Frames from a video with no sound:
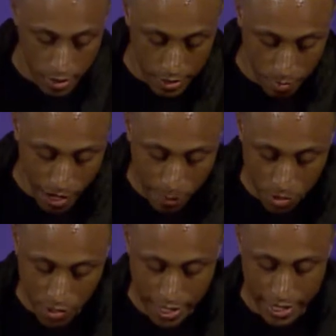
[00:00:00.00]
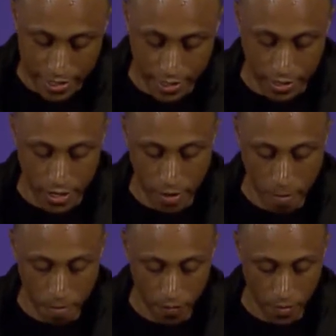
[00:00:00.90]
The Bible says,
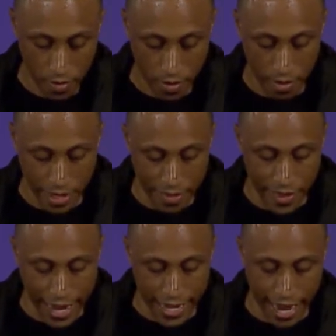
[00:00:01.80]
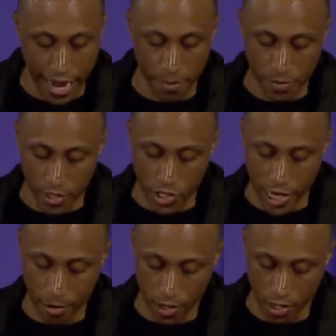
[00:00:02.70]
then they came to
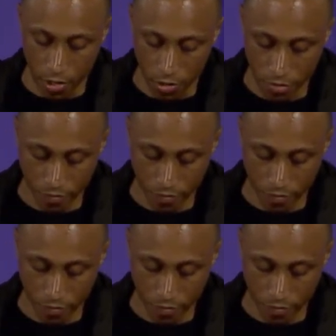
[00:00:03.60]
Jericho,